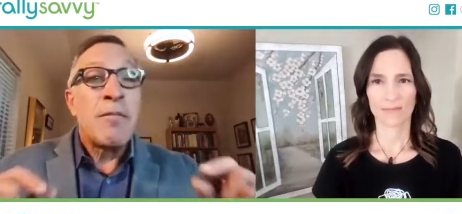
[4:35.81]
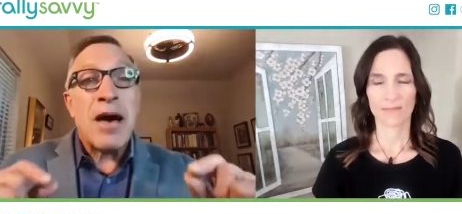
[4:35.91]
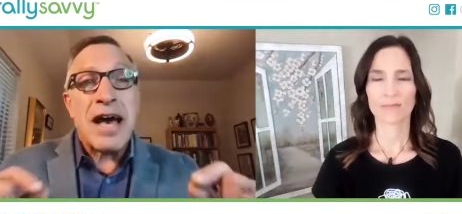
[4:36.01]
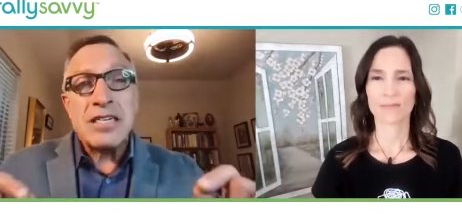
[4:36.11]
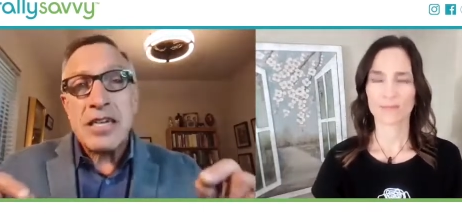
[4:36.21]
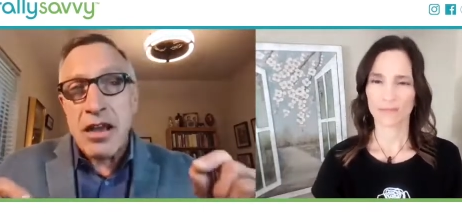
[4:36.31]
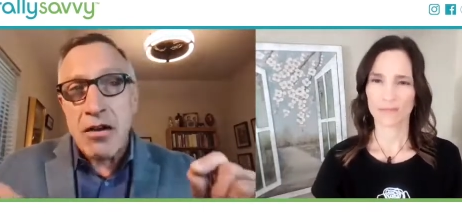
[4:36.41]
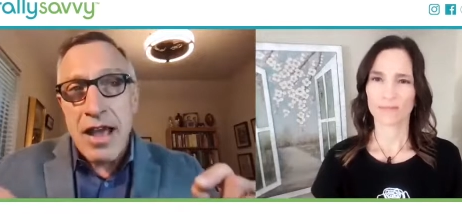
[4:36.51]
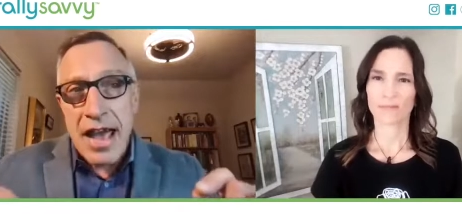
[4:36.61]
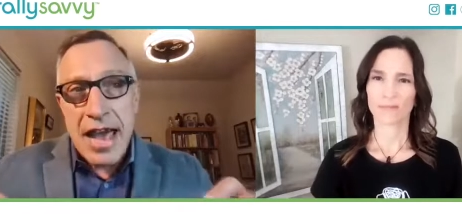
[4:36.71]

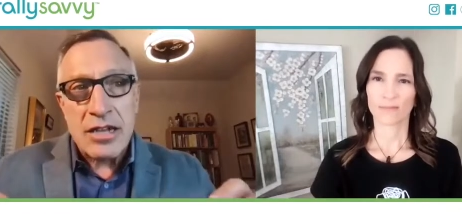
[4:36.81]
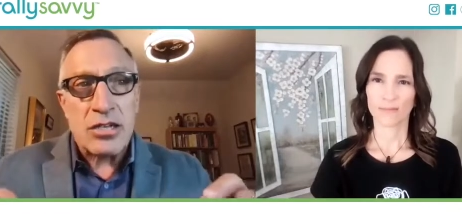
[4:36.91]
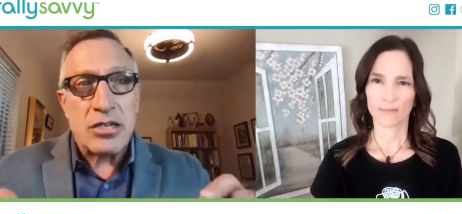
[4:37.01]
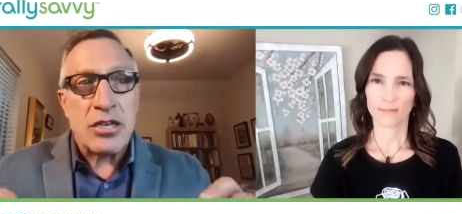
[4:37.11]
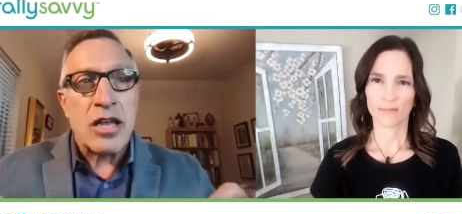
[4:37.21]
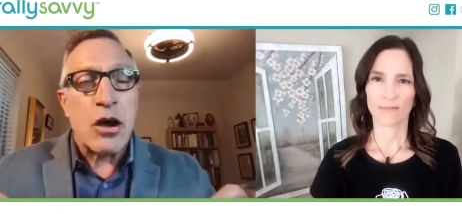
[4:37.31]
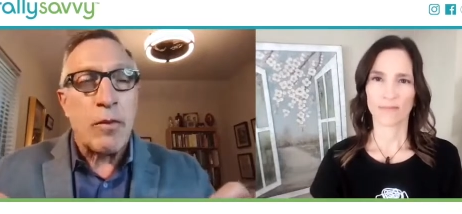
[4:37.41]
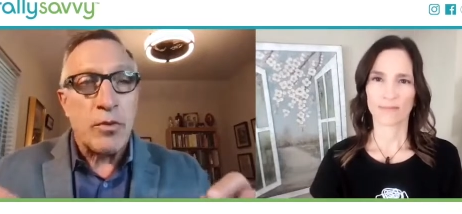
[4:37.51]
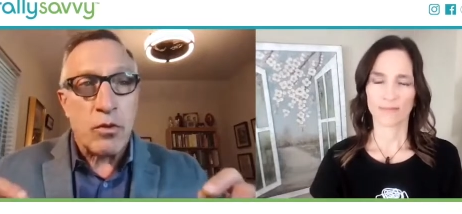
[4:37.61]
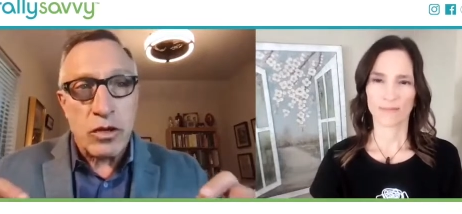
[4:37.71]
Speaker 1: Moducare actually
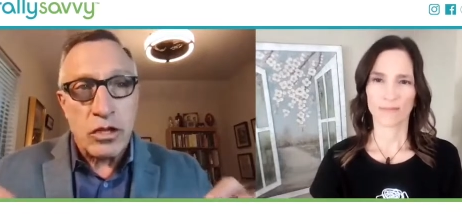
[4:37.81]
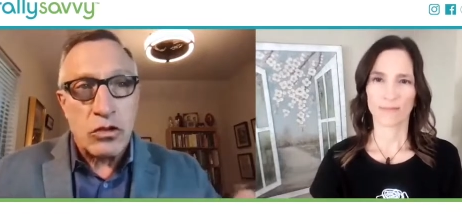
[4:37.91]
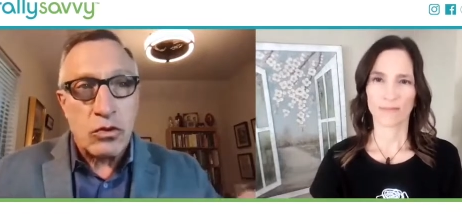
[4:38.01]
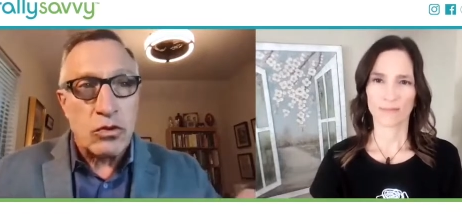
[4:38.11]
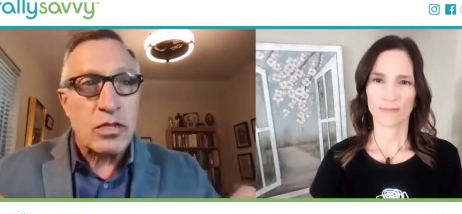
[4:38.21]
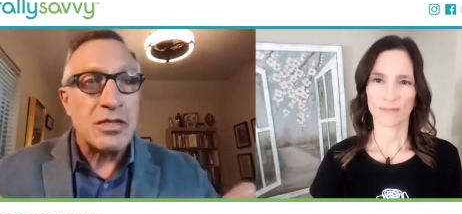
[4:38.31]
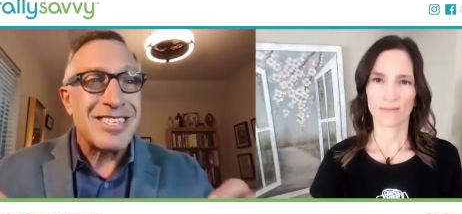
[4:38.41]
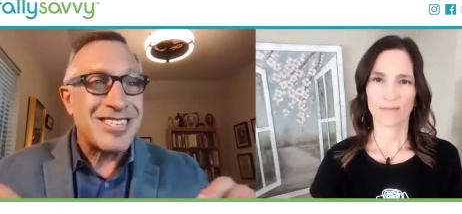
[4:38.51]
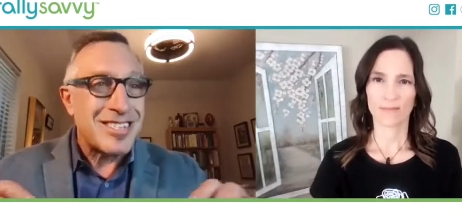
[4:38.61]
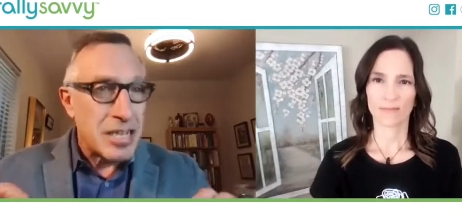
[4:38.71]
helped to reduce
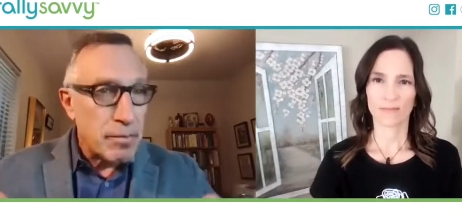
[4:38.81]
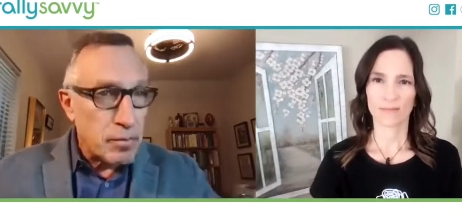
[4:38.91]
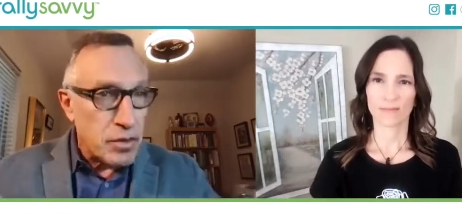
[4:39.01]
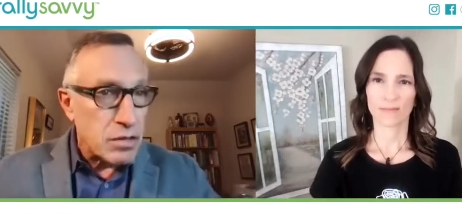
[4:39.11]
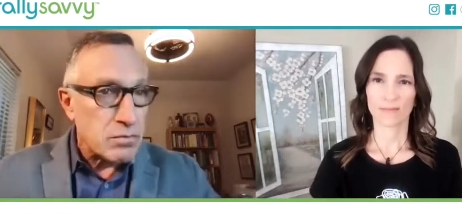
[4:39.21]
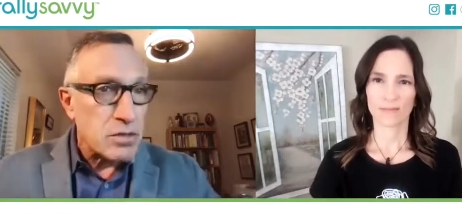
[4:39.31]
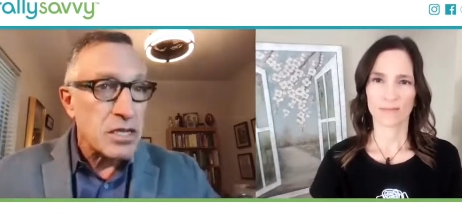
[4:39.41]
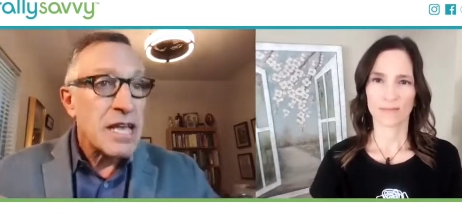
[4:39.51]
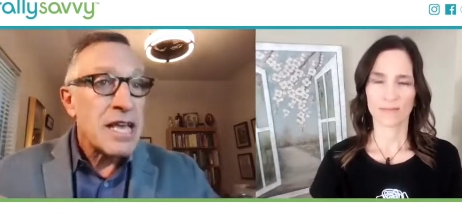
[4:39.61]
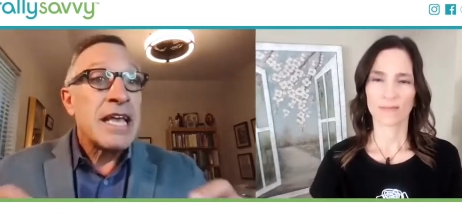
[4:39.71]
the
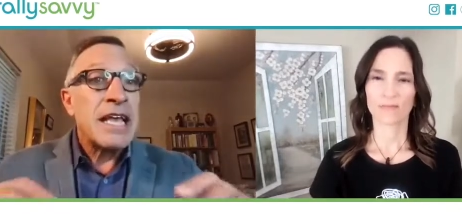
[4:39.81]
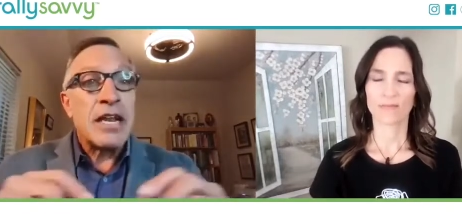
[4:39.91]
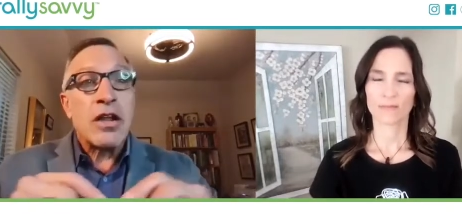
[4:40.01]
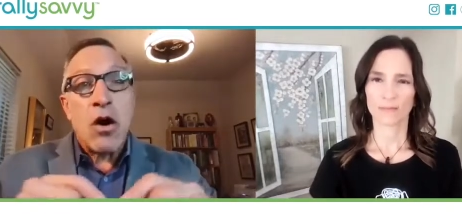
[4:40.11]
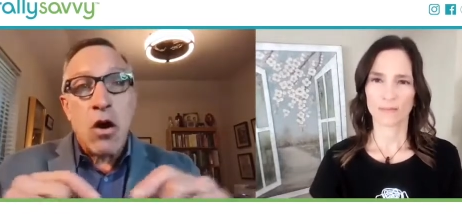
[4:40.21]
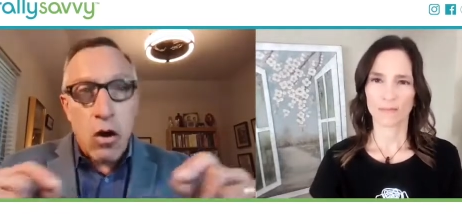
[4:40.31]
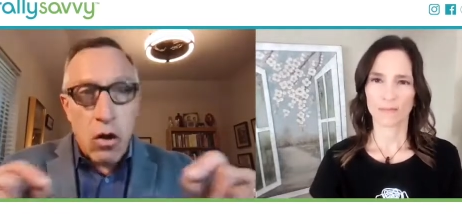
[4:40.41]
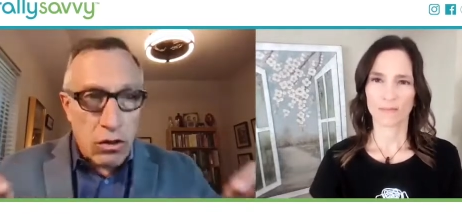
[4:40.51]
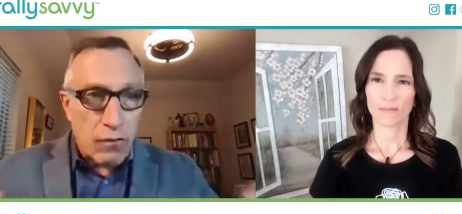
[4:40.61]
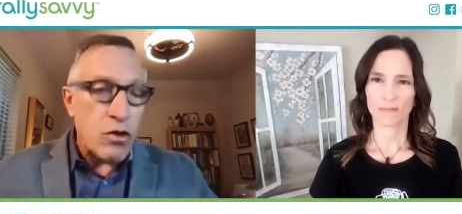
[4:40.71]
symptoms in
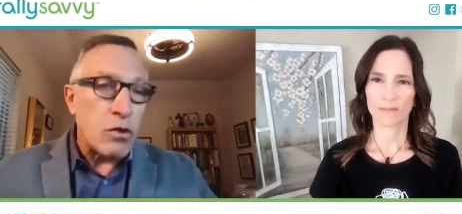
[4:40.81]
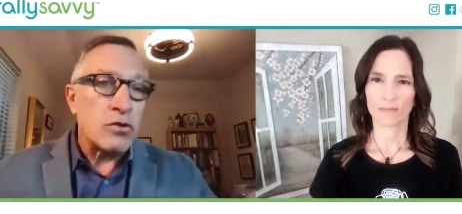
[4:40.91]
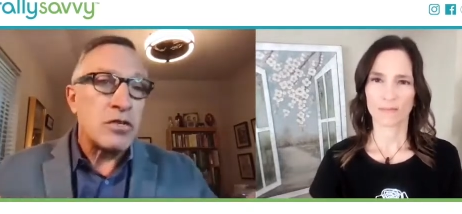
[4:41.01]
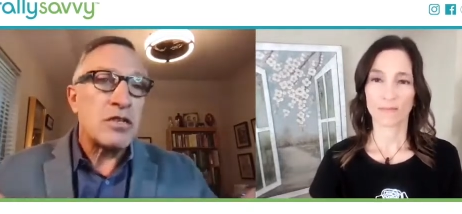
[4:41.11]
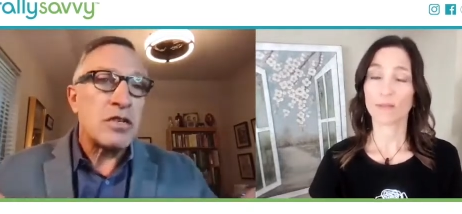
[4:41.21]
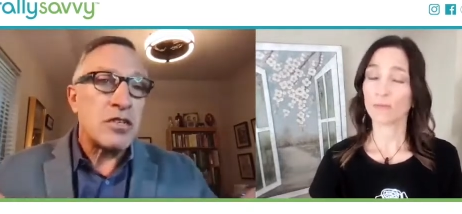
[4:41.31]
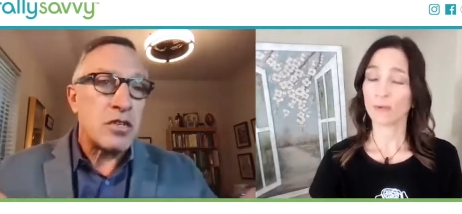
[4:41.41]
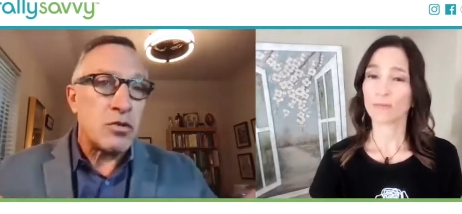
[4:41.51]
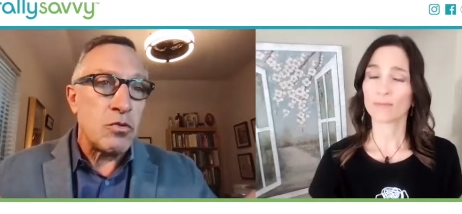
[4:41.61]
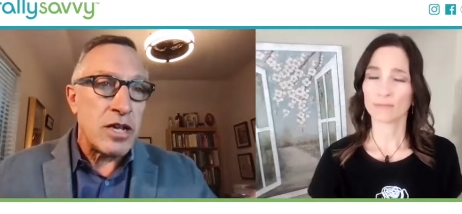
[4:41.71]
all of those
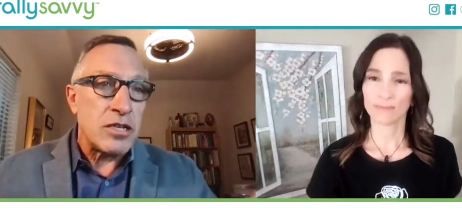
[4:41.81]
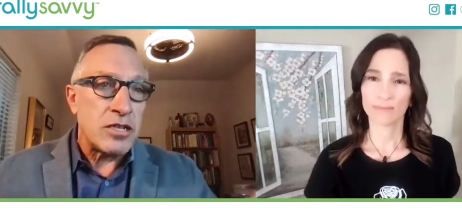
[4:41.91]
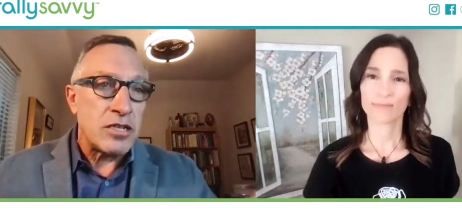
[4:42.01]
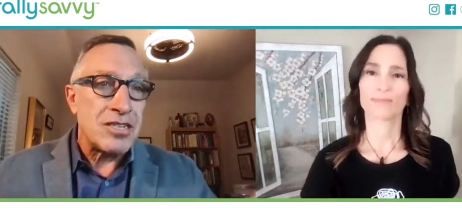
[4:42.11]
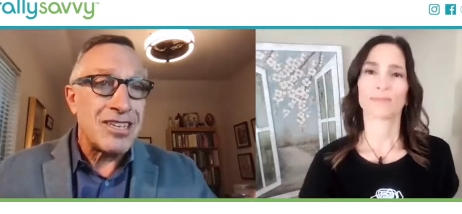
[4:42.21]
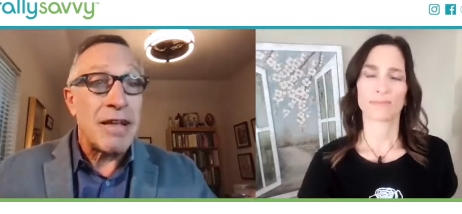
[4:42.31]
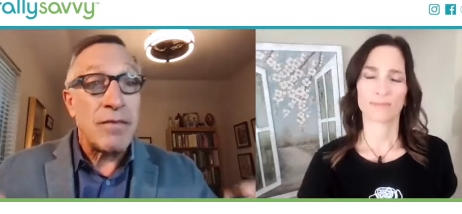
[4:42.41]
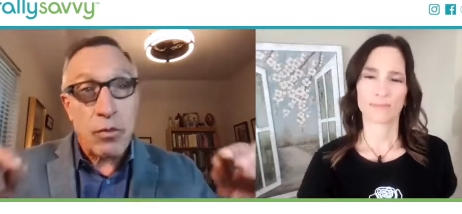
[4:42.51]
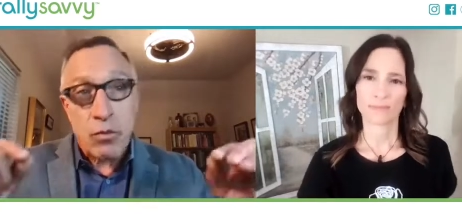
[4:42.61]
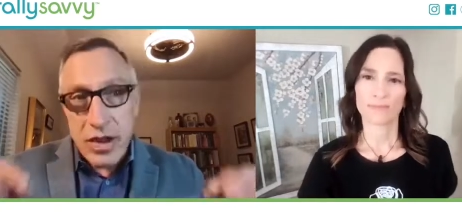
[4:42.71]
situations.
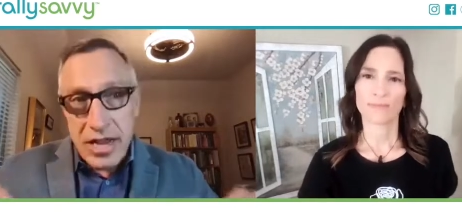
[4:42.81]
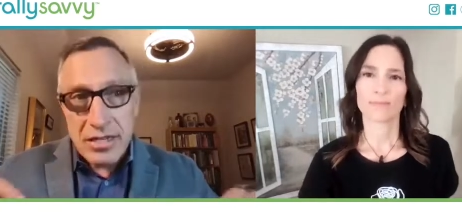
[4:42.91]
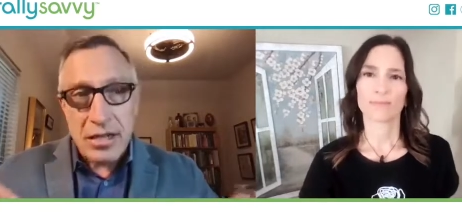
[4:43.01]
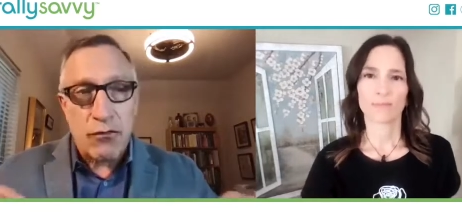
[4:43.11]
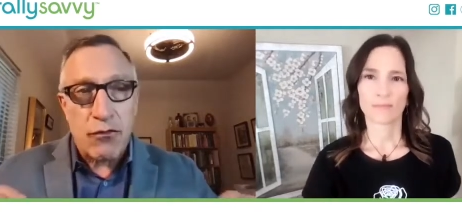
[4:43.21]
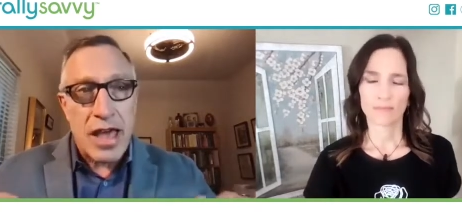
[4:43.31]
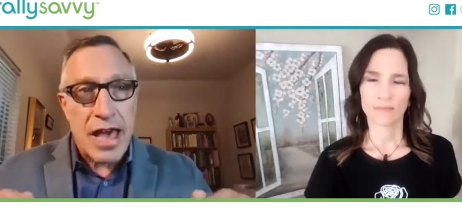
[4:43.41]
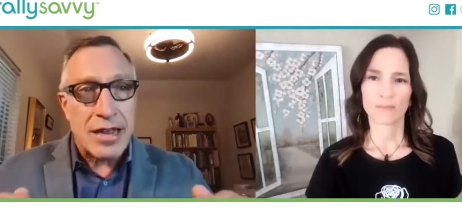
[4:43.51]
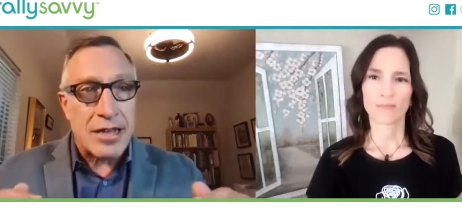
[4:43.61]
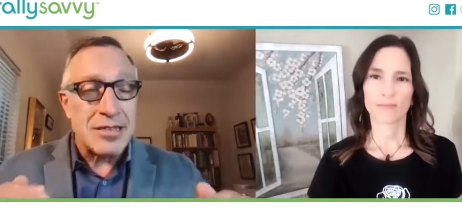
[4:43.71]
And the reason for
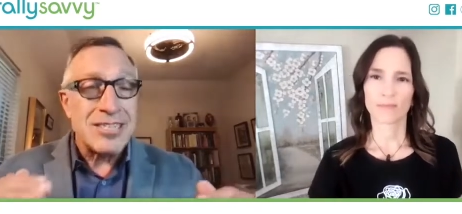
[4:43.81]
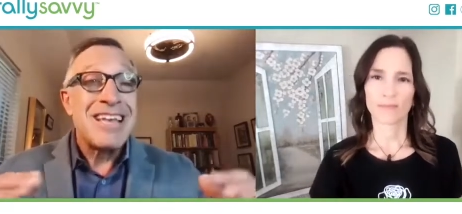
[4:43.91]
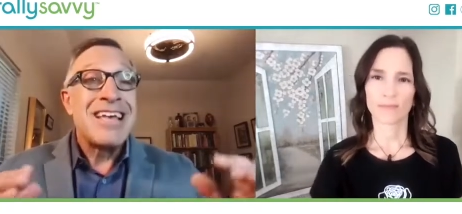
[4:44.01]
that is,